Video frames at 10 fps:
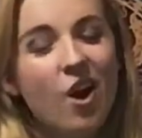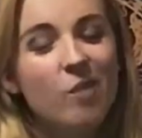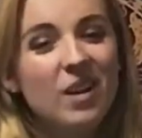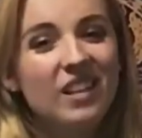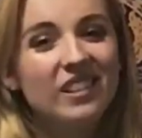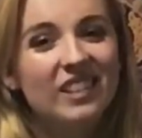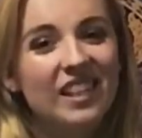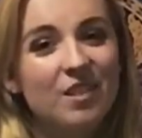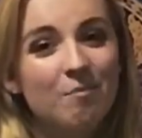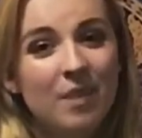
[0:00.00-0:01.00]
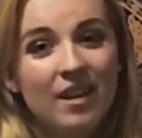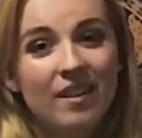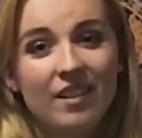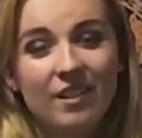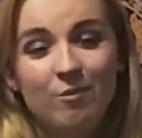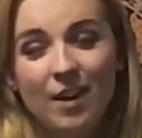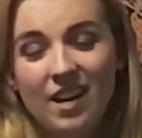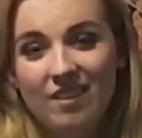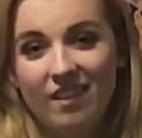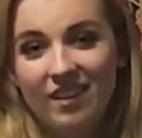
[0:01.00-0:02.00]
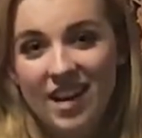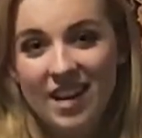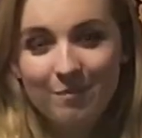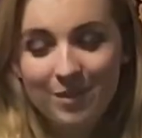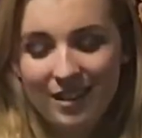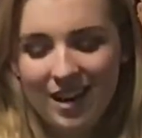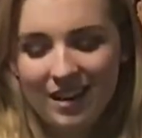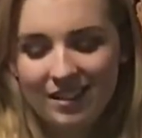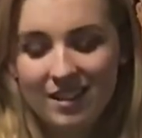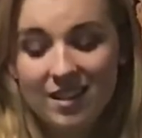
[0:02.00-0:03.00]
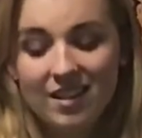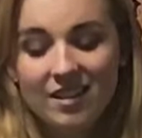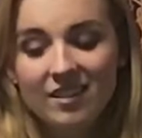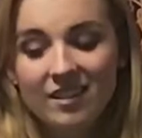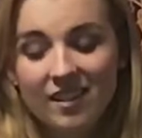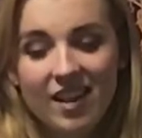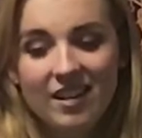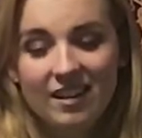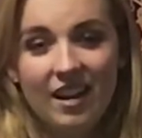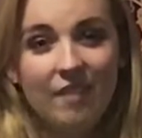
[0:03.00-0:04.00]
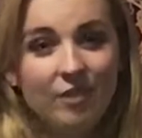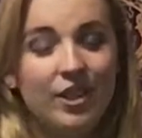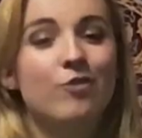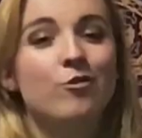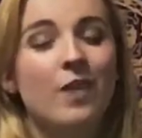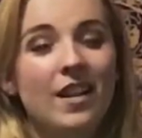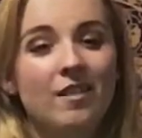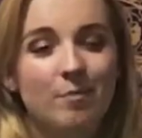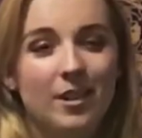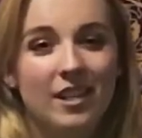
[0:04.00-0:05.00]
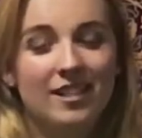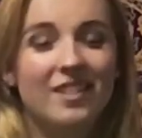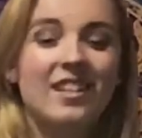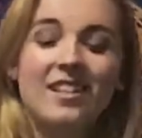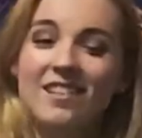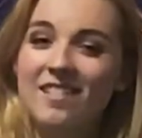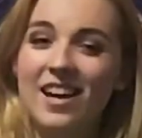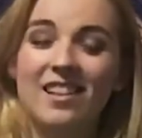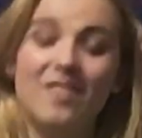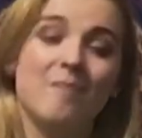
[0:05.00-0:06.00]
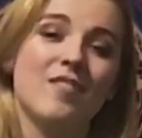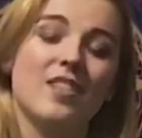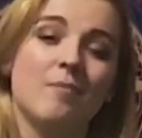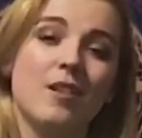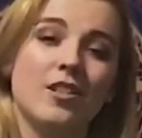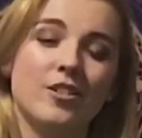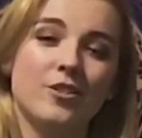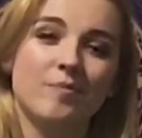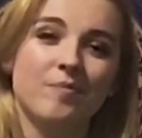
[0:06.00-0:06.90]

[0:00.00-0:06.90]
Apparently, the bear that had raided our campsite decided after he tried the peas that he didn't like them very much.